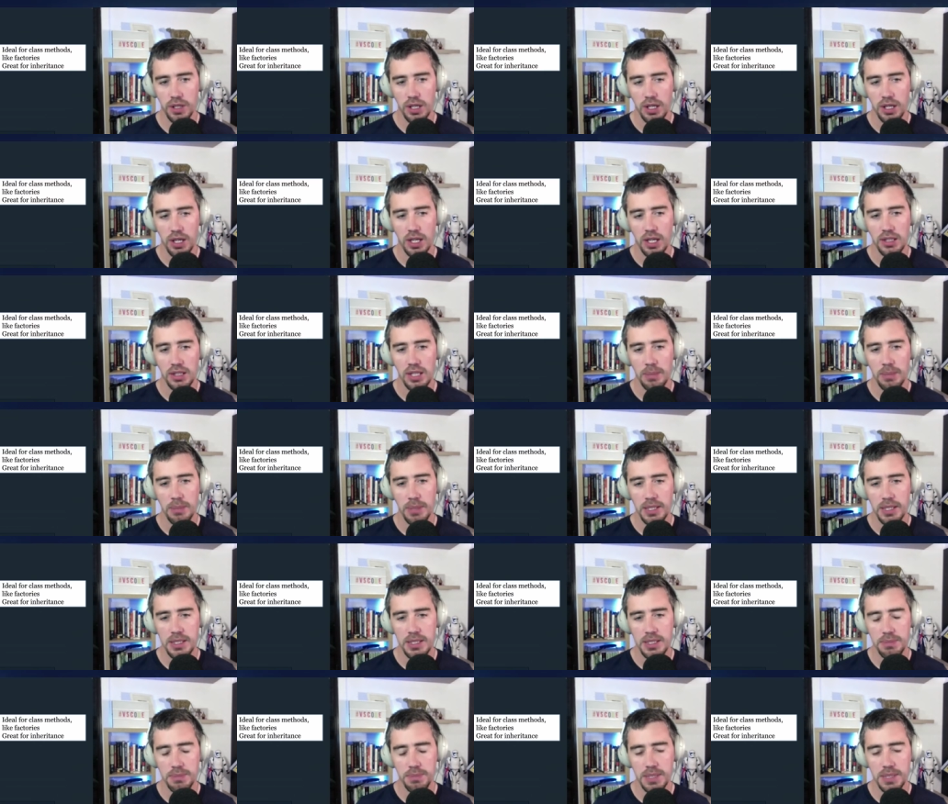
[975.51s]
And that bas
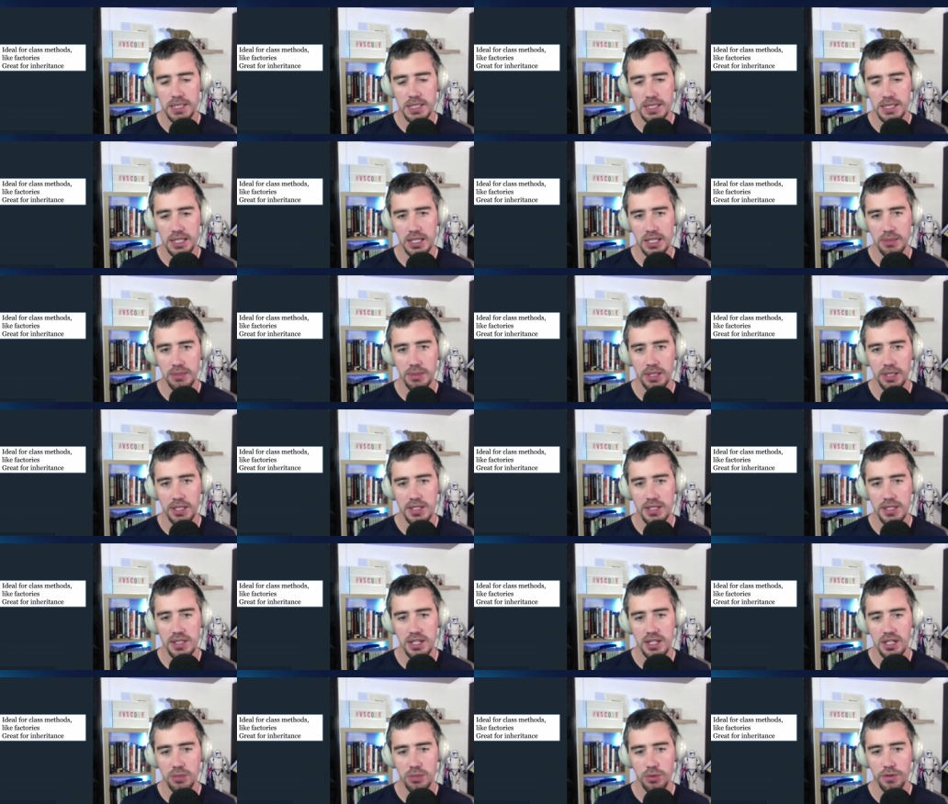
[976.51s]
basically means that
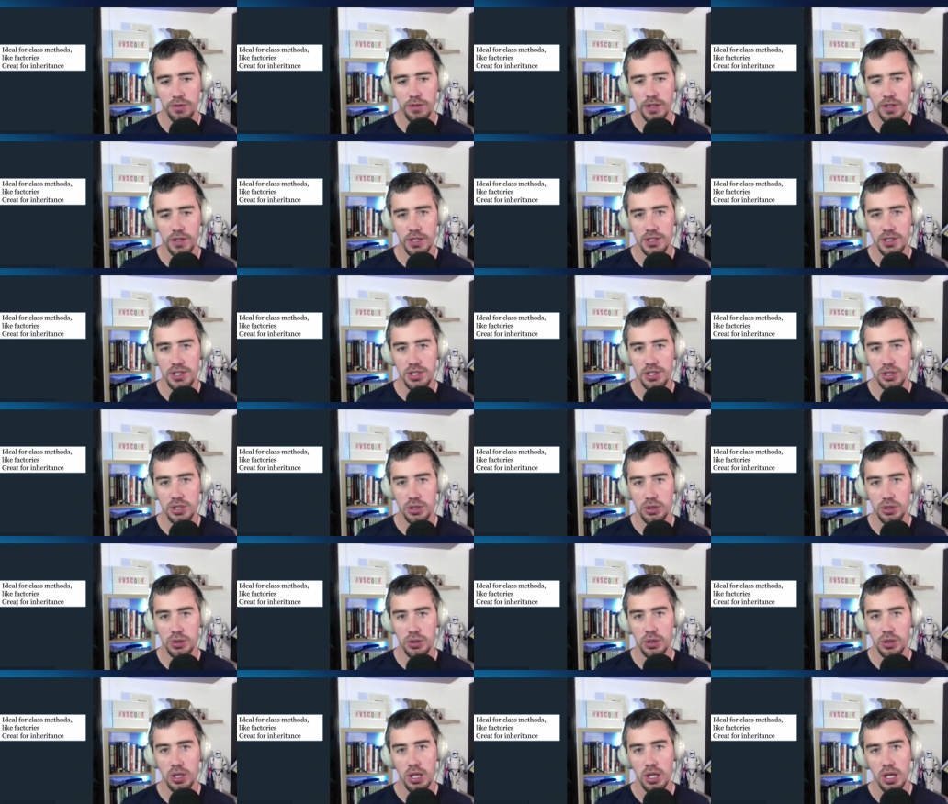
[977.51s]
it refers to
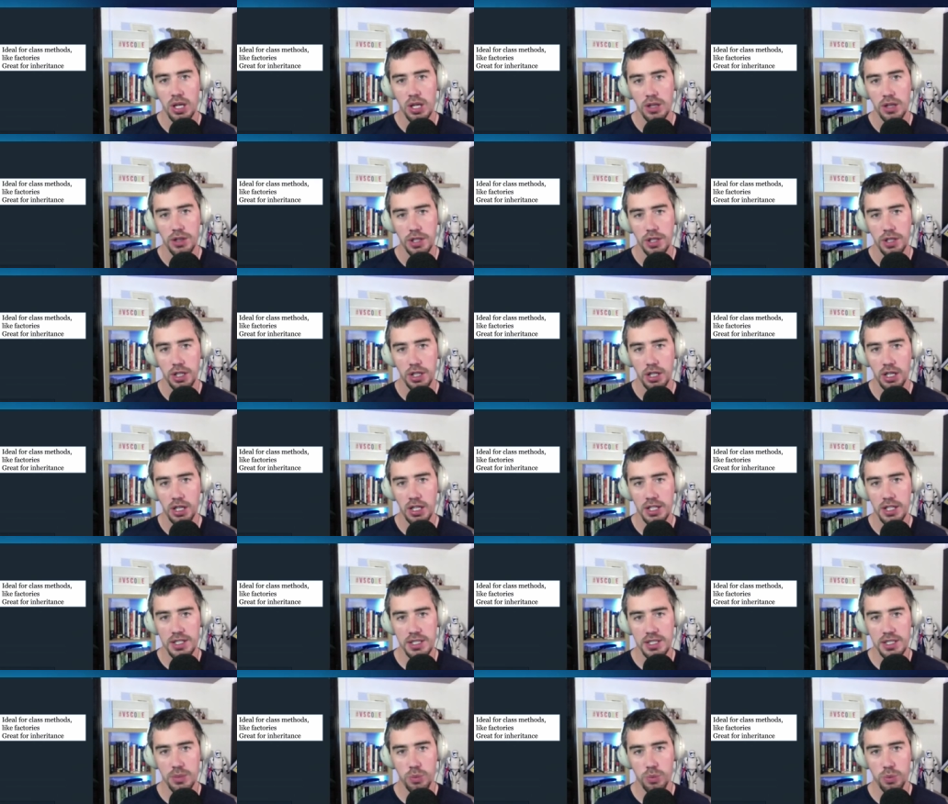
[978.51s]
the class
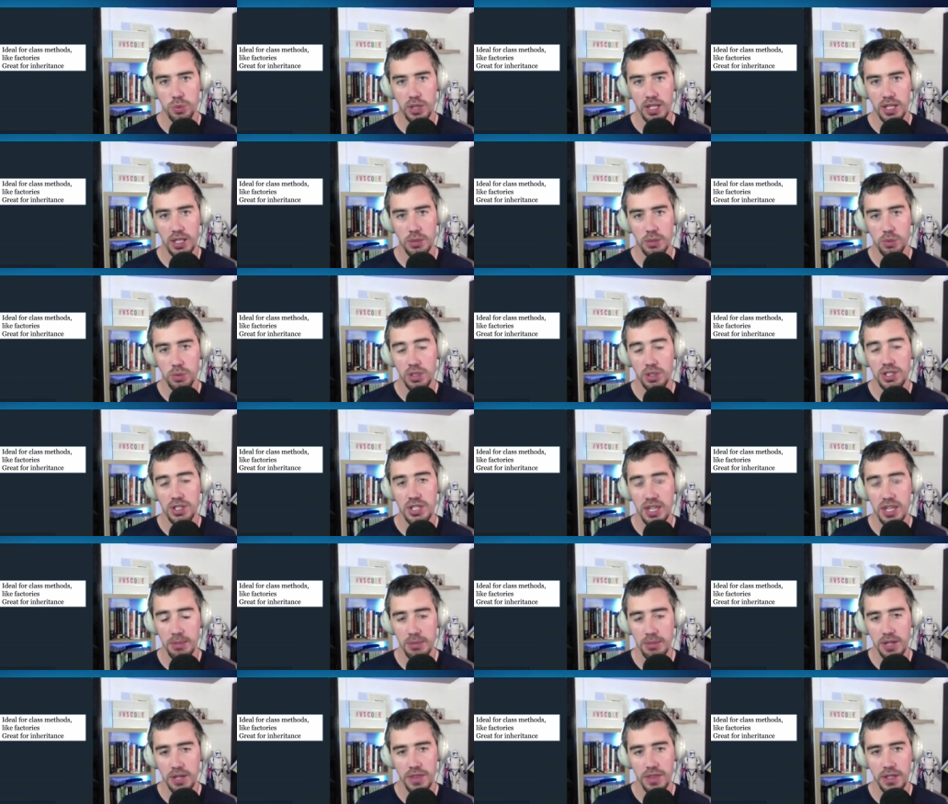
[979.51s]
in which that
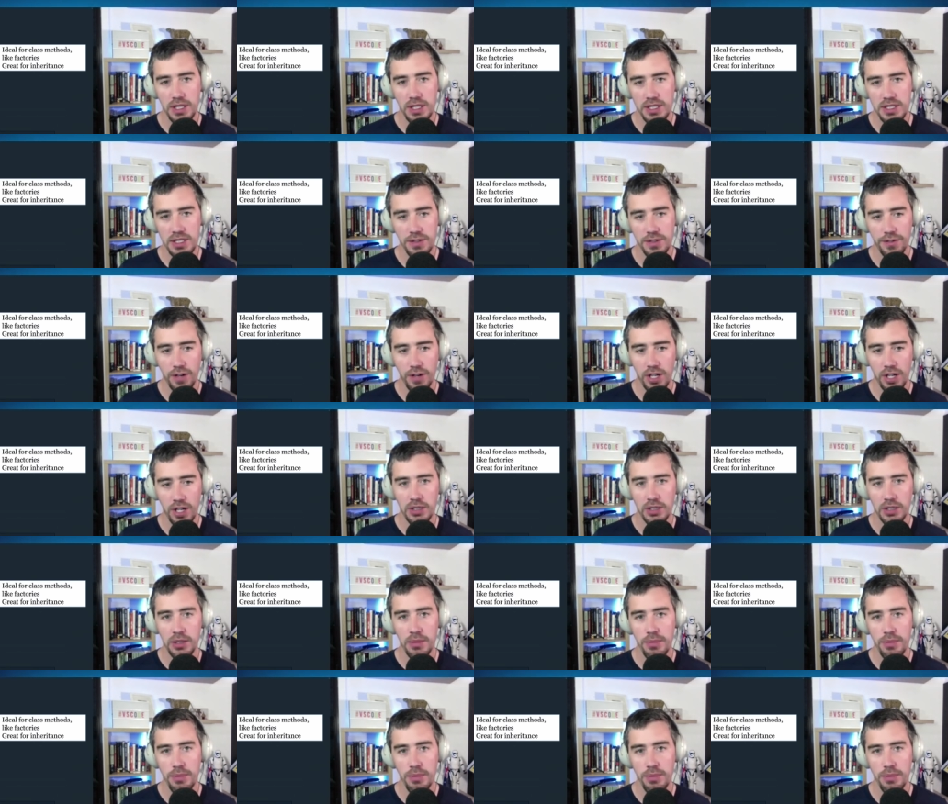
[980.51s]
method is defined.